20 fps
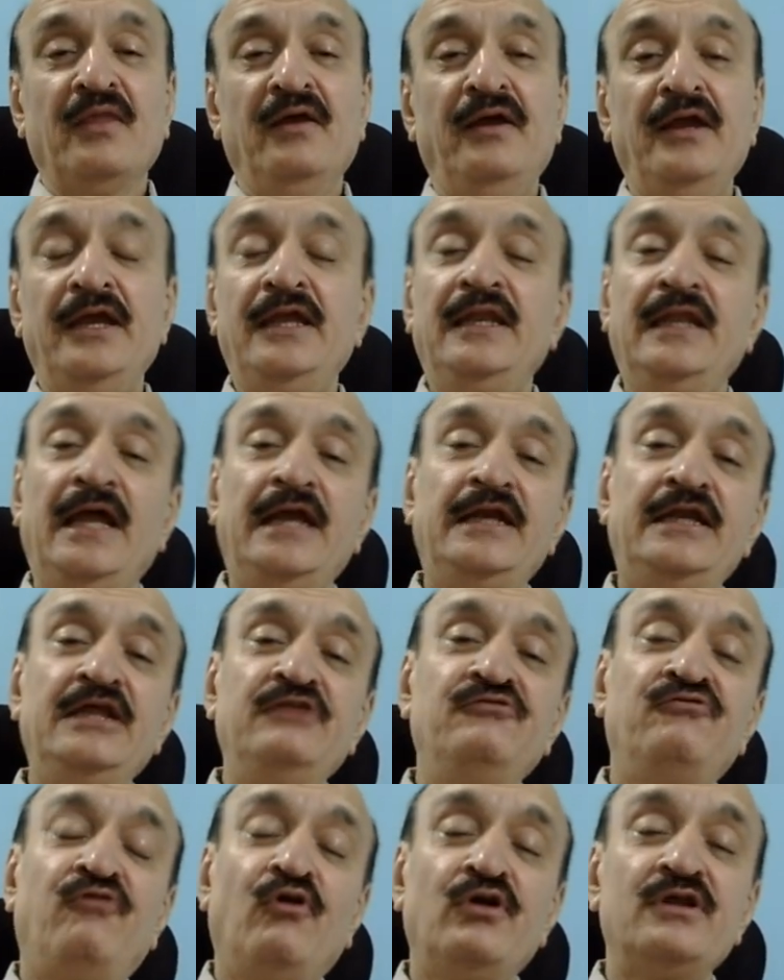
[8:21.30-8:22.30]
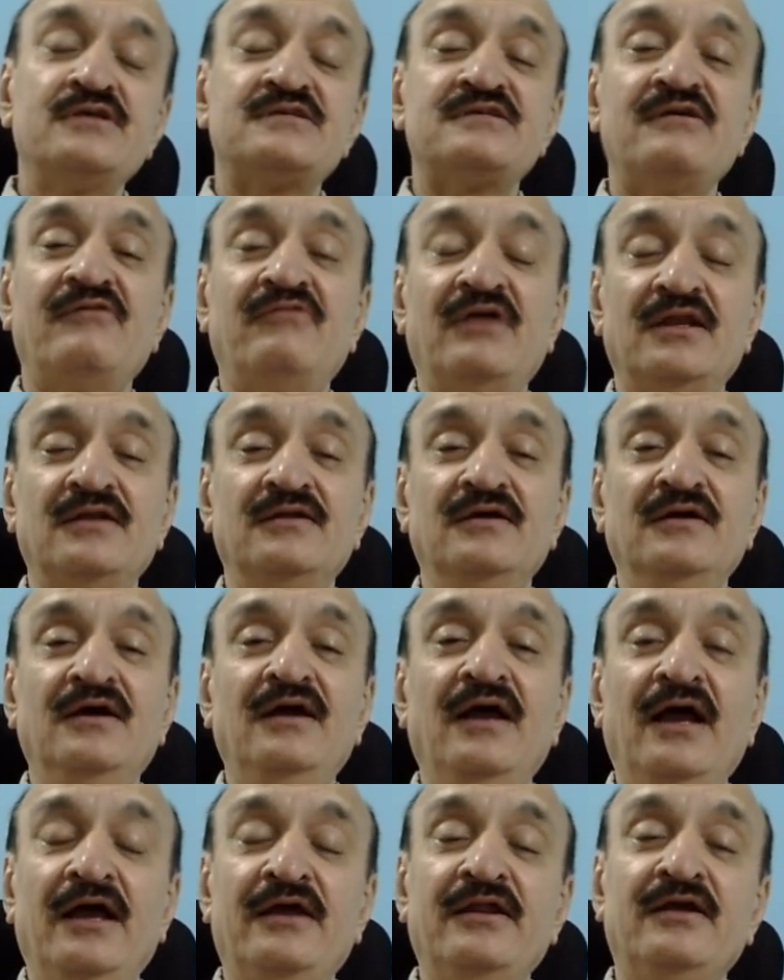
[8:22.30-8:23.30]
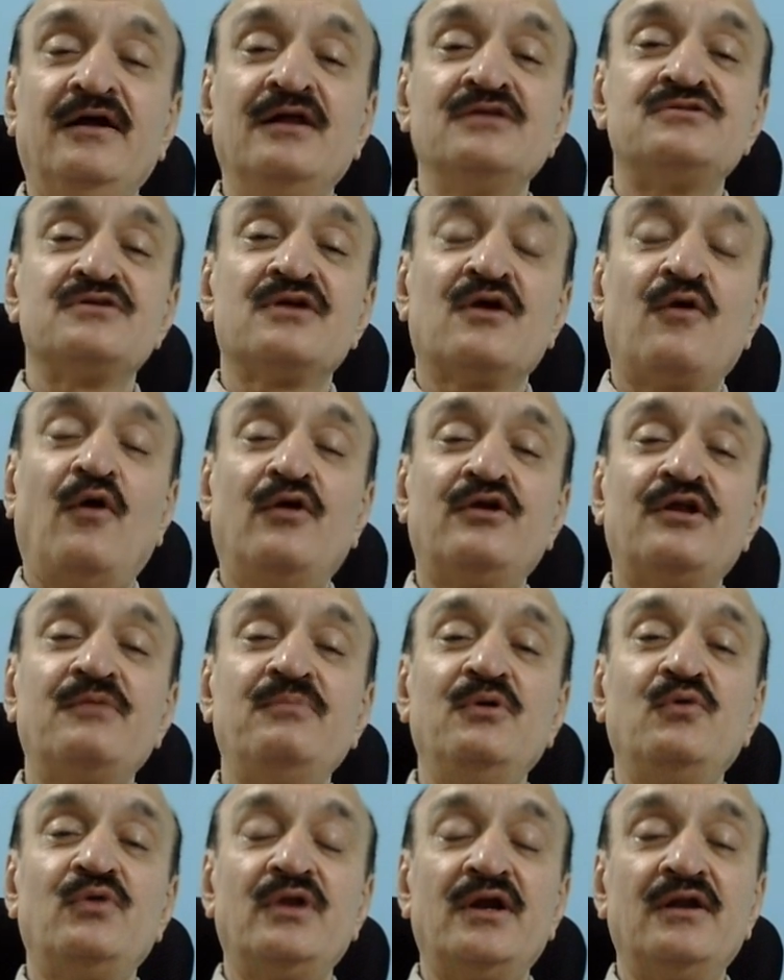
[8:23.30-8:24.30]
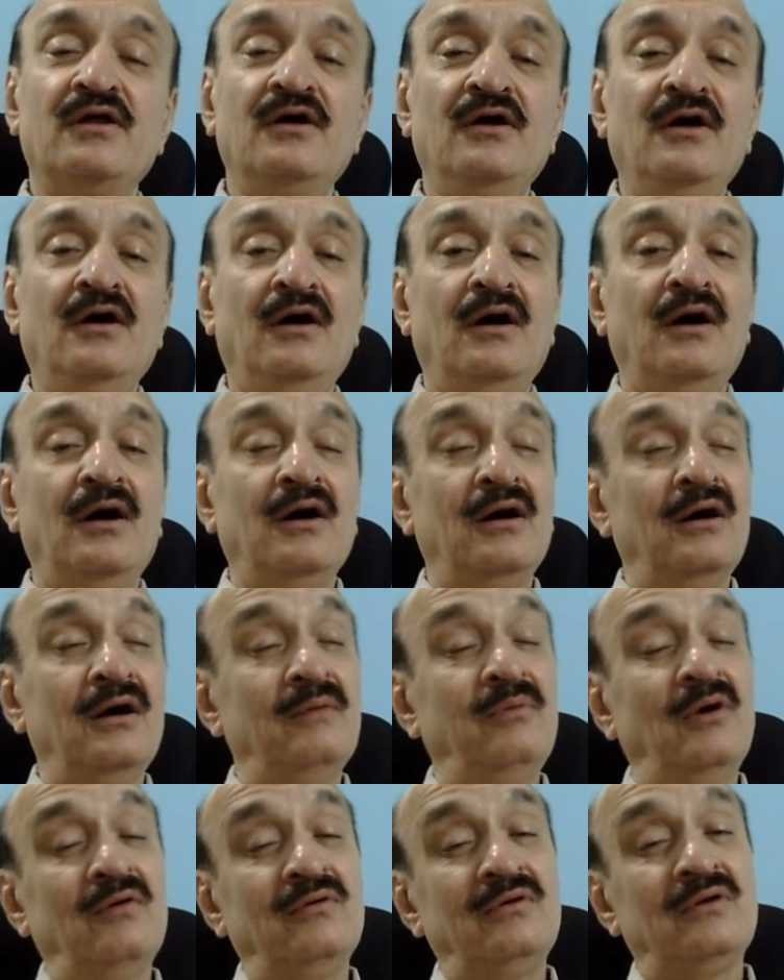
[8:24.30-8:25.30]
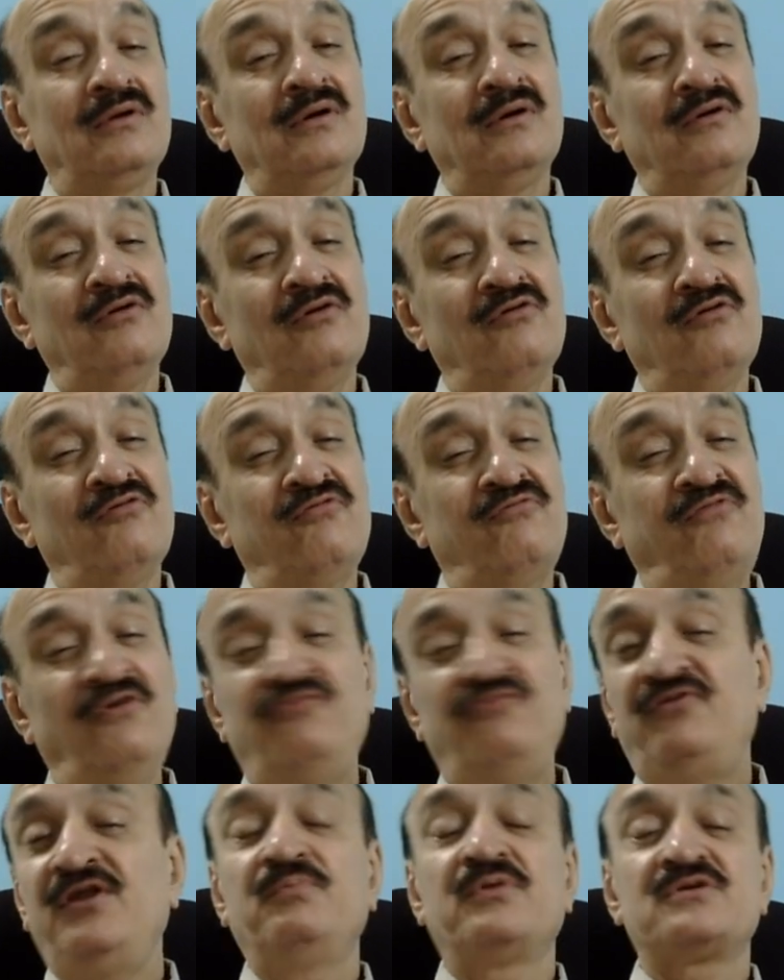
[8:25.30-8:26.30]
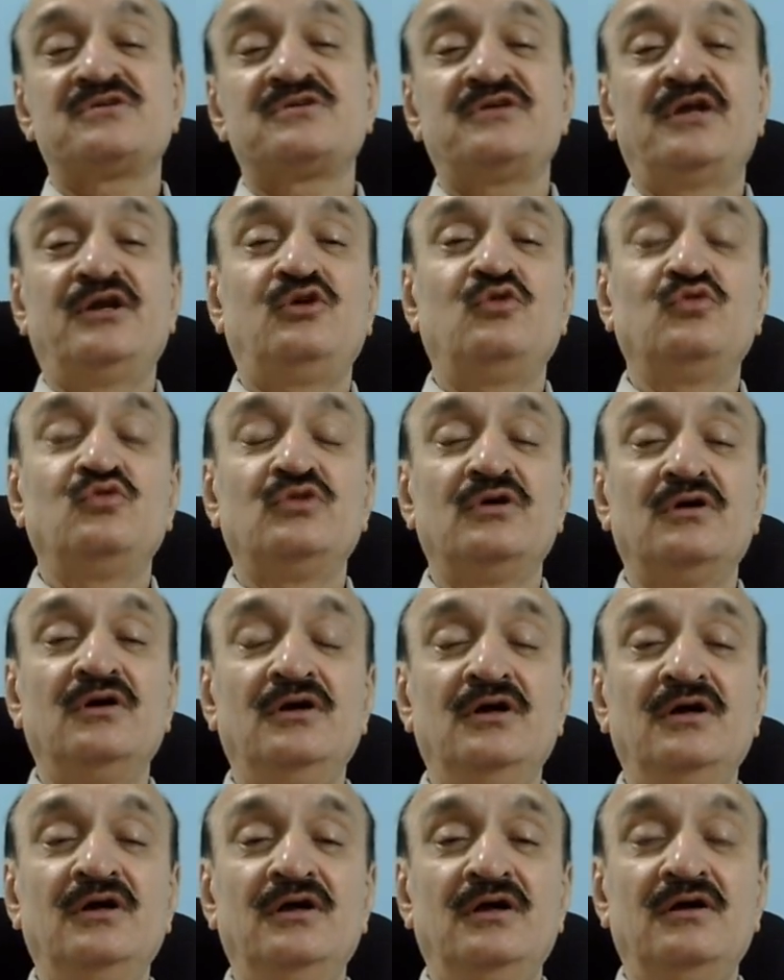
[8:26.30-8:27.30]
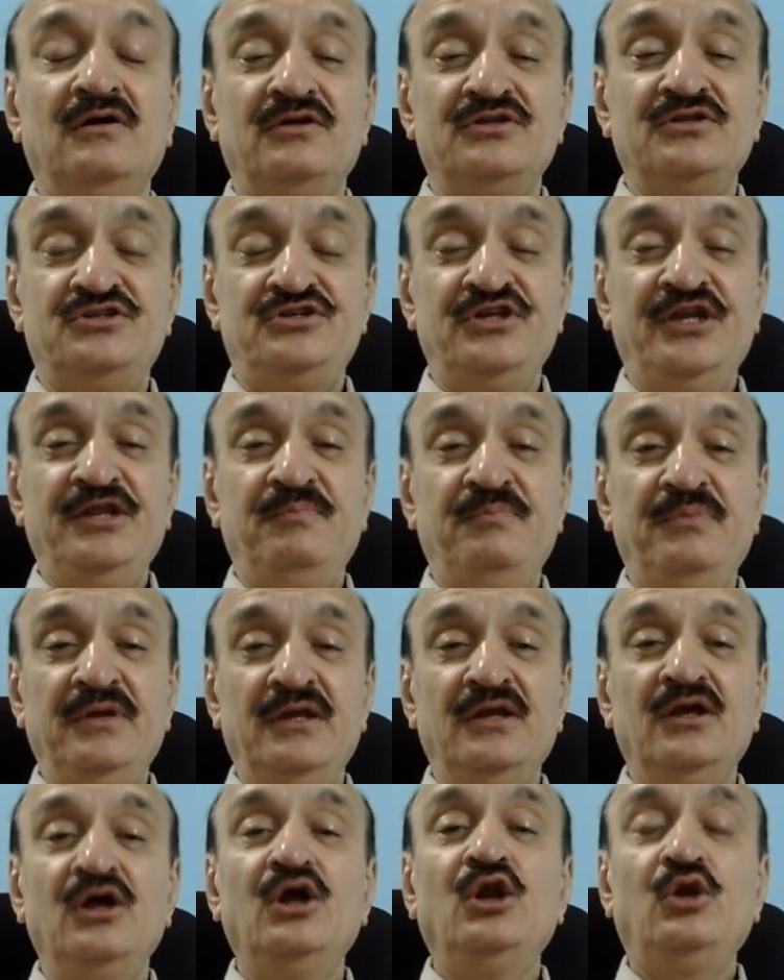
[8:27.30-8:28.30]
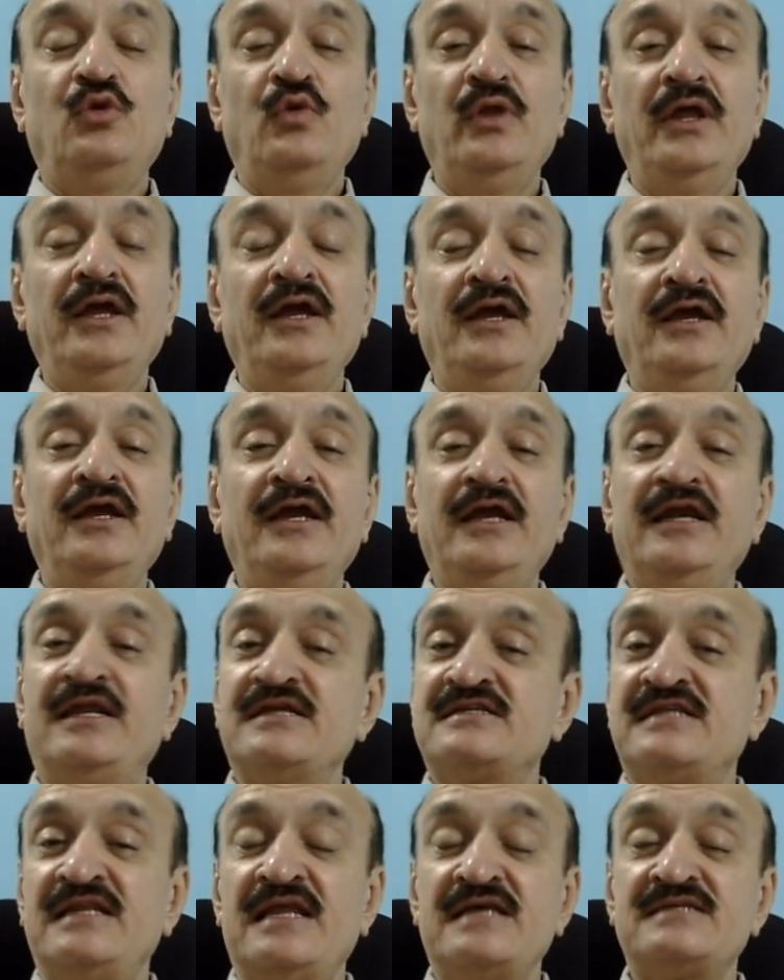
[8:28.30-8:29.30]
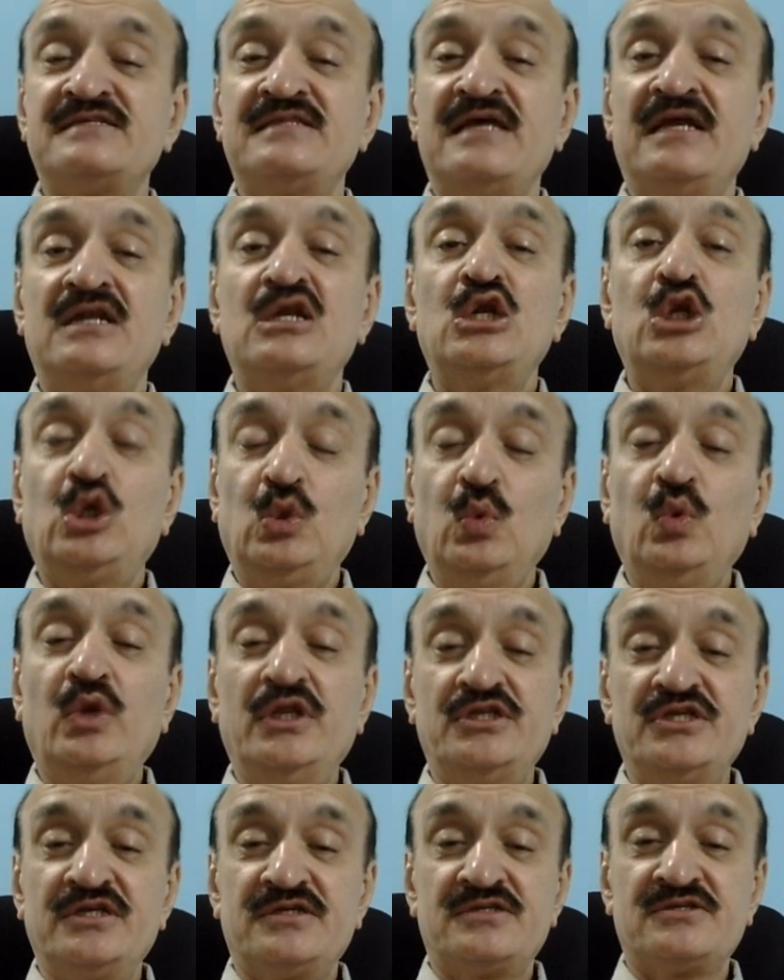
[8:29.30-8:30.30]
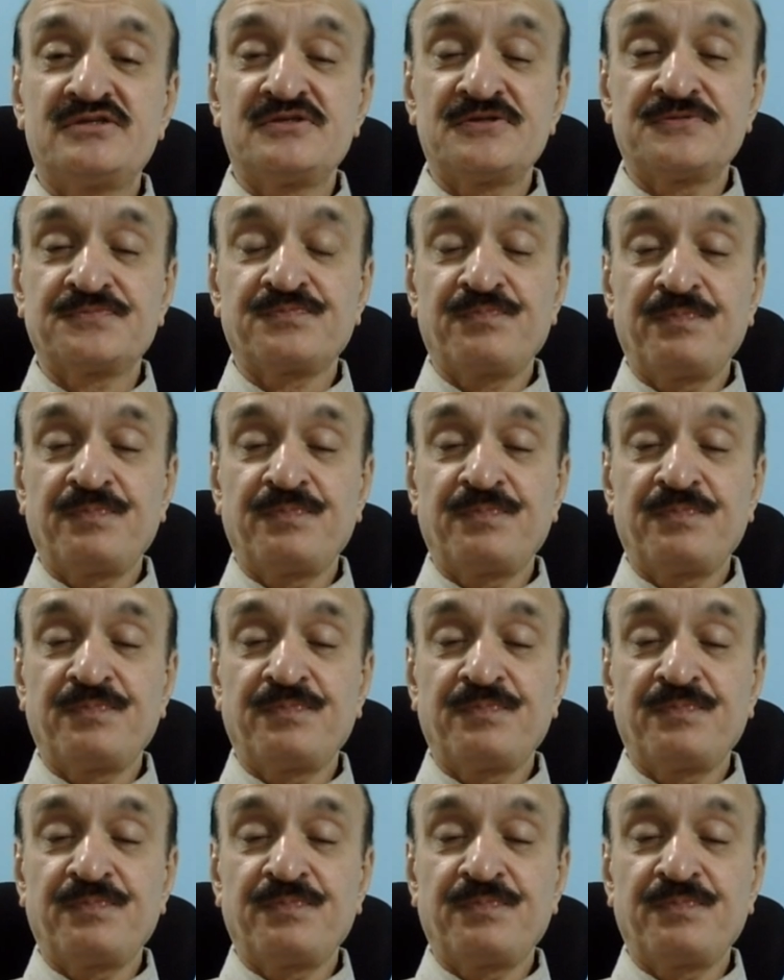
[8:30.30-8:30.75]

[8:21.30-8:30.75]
In 1947, agriculture contributed about 50% to the GDP. Today, it is less than two digits.